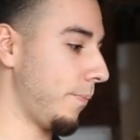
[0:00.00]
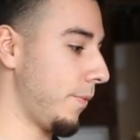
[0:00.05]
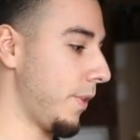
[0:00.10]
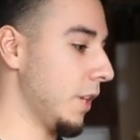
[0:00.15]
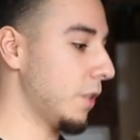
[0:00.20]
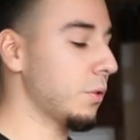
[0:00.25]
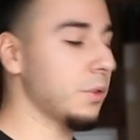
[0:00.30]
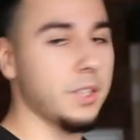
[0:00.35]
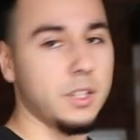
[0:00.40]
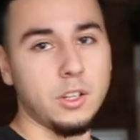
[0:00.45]

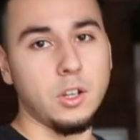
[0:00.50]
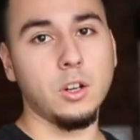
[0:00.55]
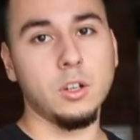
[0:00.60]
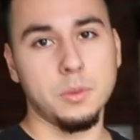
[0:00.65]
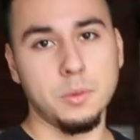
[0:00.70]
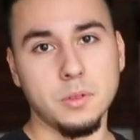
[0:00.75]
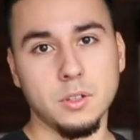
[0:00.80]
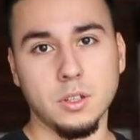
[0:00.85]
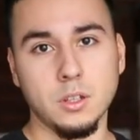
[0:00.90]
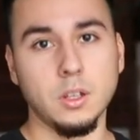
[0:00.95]
this was a
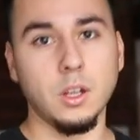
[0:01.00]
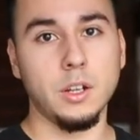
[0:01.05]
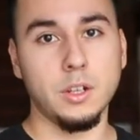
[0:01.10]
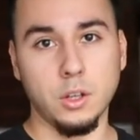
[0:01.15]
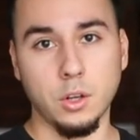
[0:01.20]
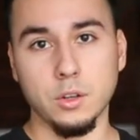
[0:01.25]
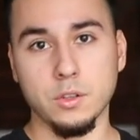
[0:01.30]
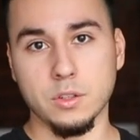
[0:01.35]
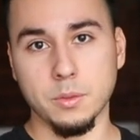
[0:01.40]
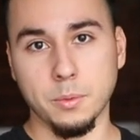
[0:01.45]

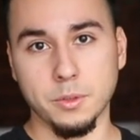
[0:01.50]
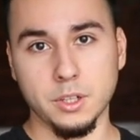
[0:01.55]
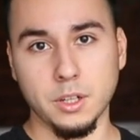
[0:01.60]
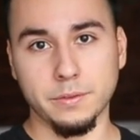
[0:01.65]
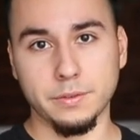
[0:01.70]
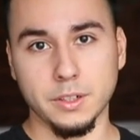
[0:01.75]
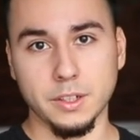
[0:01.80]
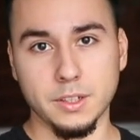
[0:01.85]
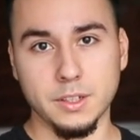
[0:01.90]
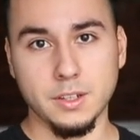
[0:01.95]
noticeable
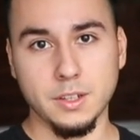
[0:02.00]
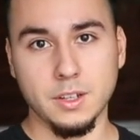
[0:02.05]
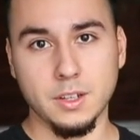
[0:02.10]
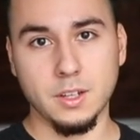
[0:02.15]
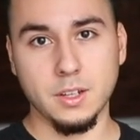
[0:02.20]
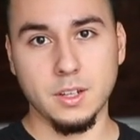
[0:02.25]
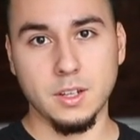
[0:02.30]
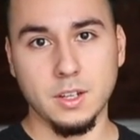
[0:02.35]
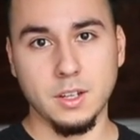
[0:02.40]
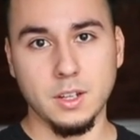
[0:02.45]
difference.
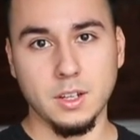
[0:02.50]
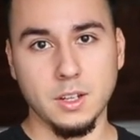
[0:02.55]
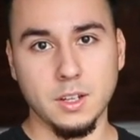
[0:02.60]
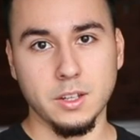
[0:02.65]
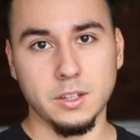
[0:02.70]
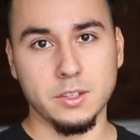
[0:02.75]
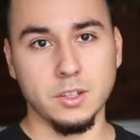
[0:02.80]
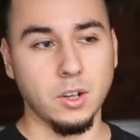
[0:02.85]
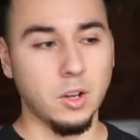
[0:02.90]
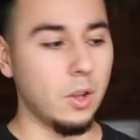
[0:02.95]

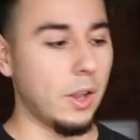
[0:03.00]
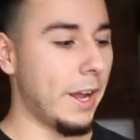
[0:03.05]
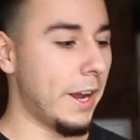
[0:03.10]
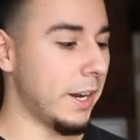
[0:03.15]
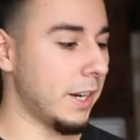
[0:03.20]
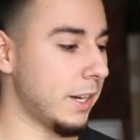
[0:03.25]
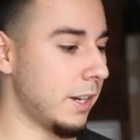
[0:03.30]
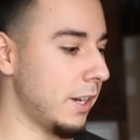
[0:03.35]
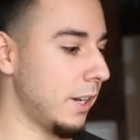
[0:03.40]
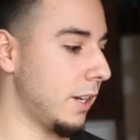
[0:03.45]
So like,